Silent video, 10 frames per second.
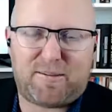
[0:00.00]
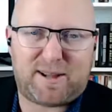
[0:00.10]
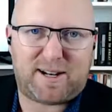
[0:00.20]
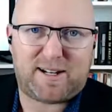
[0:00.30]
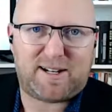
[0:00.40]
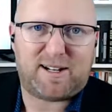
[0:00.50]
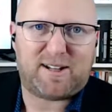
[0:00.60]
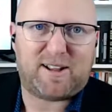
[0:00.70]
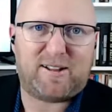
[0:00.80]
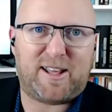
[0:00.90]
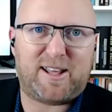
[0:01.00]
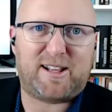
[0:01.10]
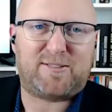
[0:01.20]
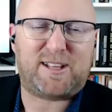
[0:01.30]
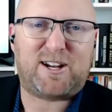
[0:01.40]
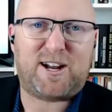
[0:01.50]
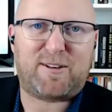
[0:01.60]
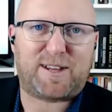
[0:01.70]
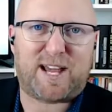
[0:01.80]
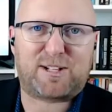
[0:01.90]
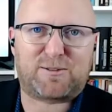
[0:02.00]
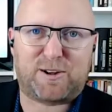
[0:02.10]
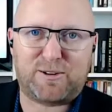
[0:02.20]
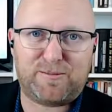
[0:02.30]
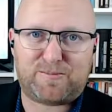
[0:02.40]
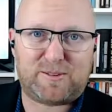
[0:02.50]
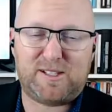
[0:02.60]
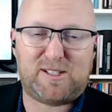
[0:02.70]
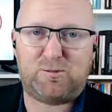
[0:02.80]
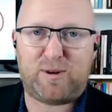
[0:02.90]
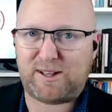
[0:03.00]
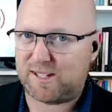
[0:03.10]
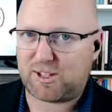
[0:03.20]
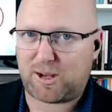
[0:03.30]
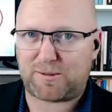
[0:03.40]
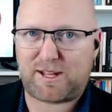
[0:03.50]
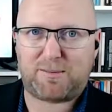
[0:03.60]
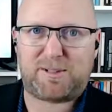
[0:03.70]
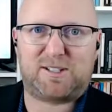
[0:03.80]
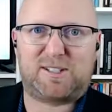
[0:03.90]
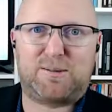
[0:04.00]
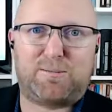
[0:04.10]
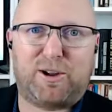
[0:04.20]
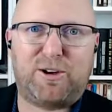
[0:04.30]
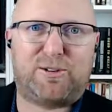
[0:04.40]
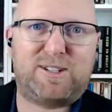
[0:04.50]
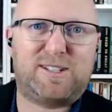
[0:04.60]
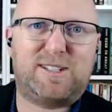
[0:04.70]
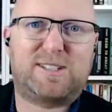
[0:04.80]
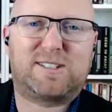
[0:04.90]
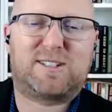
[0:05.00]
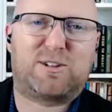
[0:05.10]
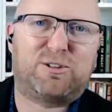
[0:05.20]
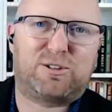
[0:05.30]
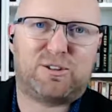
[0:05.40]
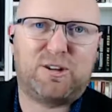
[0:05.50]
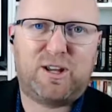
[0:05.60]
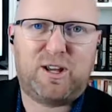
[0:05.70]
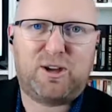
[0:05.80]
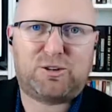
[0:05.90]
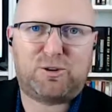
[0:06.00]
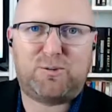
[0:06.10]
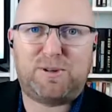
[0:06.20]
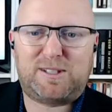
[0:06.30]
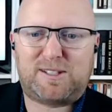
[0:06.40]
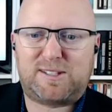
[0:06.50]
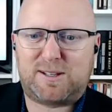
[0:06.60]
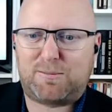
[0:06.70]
Mate, if they don't have cash flow, this is when these type of companies just implode. This is the solution to businesses